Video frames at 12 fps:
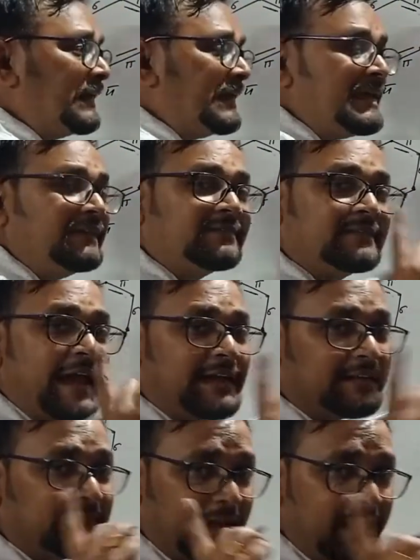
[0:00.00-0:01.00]
If
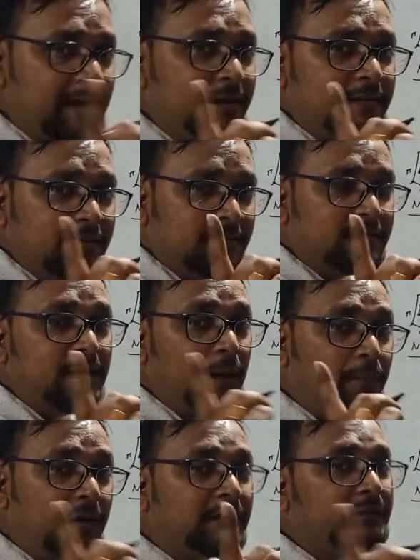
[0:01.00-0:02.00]
that 10,
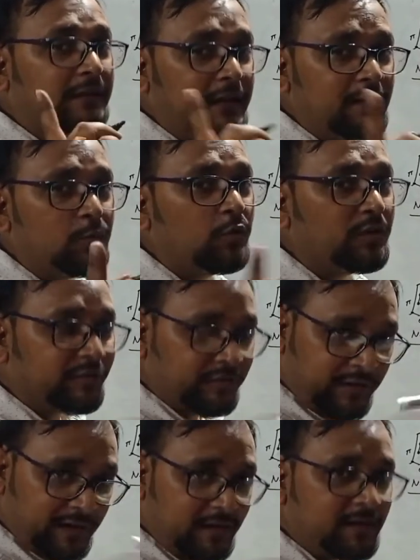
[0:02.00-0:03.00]
number 10 was
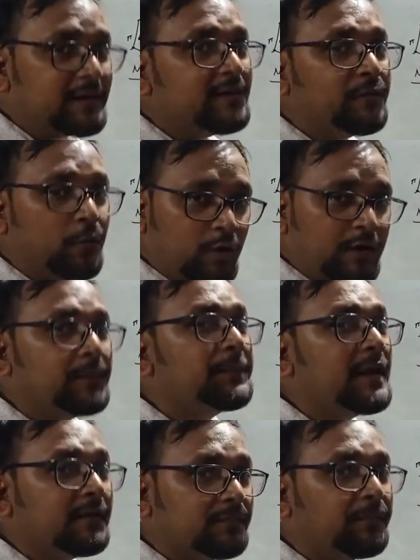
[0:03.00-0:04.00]
there in 4n
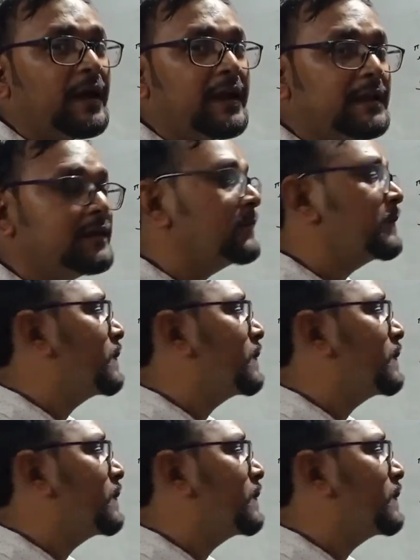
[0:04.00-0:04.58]
plus pi,